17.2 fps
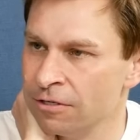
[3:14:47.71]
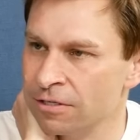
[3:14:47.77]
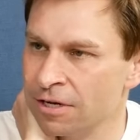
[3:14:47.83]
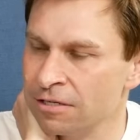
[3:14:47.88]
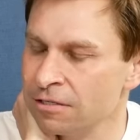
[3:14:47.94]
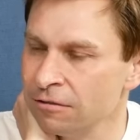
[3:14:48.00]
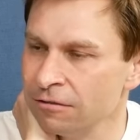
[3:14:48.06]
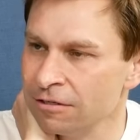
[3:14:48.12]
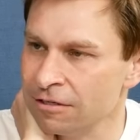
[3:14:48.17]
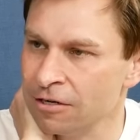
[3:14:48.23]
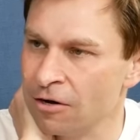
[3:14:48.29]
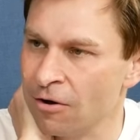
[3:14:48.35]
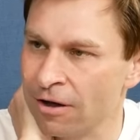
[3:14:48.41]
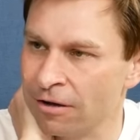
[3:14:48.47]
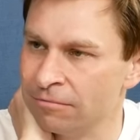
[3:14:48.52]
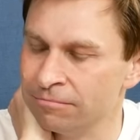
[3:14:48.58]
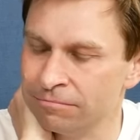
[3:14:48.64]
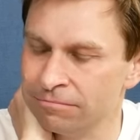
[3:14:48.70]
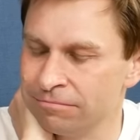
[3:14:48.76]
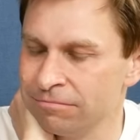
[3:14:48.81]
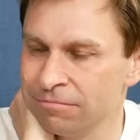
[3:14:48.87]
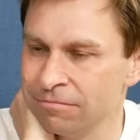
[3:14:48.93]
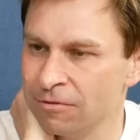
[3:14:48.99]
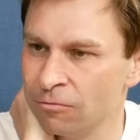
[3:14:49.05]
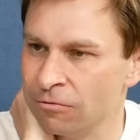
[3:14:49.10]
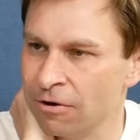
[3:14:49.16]
I still didn't know how to
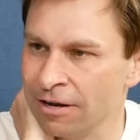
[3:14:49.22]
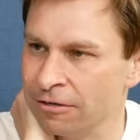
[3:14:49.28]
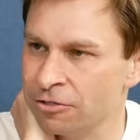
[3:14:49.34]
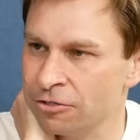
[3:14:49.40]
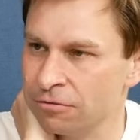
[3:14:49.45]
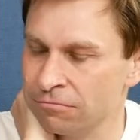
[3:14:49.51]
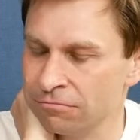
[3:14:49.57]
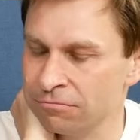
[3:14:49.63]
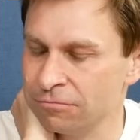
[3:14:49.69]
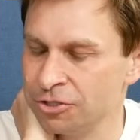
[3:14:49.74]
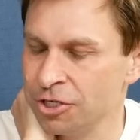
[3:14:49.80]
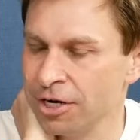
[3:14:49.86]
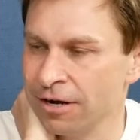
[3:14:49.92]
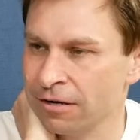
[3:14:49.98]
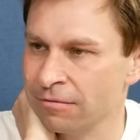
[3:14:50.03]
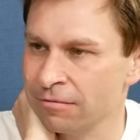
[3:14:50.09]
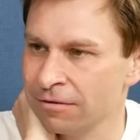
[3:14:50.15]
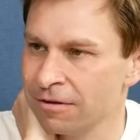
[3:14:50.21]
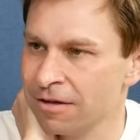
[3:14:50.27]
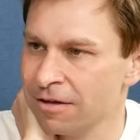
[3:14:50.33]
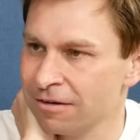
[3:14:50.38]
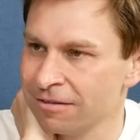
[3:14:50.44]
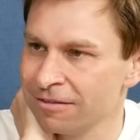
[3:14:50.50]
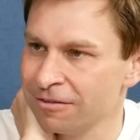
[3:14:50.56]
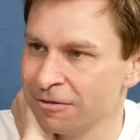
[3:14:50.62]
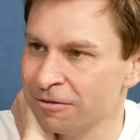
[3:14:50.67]
write a check
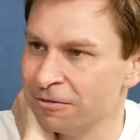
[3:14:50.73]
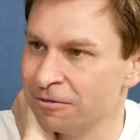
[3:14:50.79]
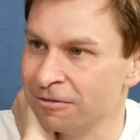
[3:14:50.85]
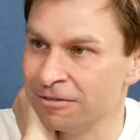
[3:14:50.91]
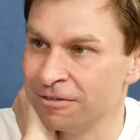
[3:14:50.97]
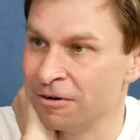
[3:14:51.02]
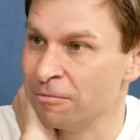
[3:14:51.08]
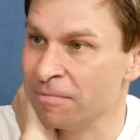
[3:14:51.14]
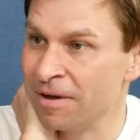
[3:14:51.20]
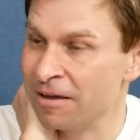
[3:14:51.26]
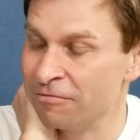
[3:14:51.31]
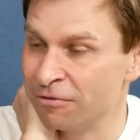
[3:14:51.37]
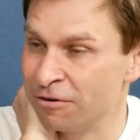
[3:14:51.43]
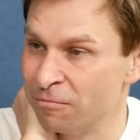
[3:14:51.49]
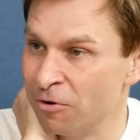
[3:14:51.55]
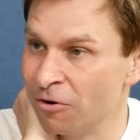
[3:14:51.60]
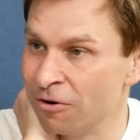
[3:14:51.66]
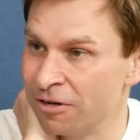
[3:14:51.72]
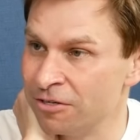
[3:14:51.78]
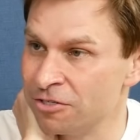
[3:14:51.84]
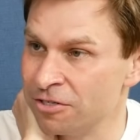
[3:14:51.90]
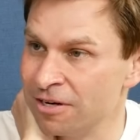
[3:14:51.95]
or, you know, pay for a mortgage.